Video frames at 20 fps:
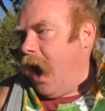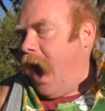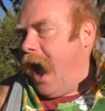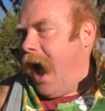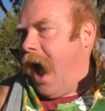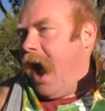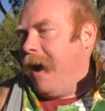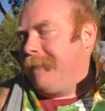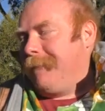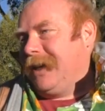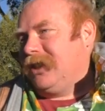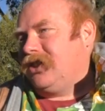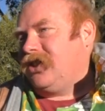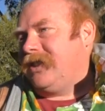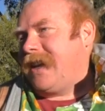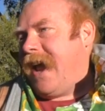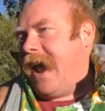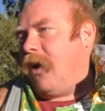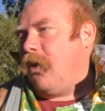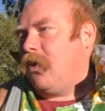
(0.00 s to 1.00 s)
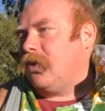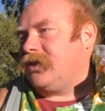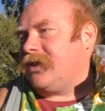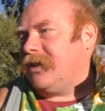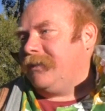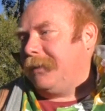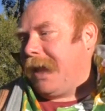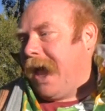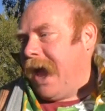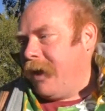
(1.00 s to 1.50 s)
I mentioned how
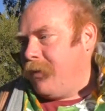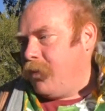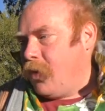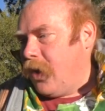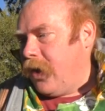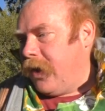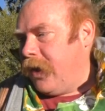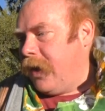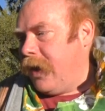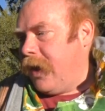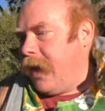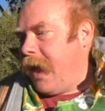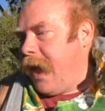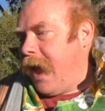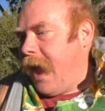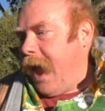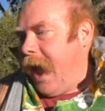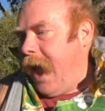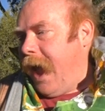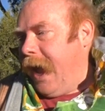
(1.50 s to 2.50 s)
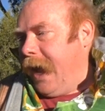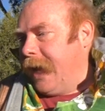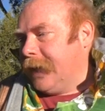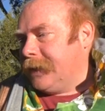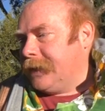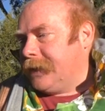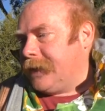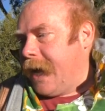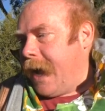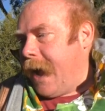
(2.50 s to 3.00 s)
awesome they were,
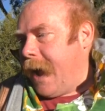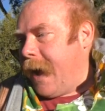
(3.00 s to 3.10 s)
and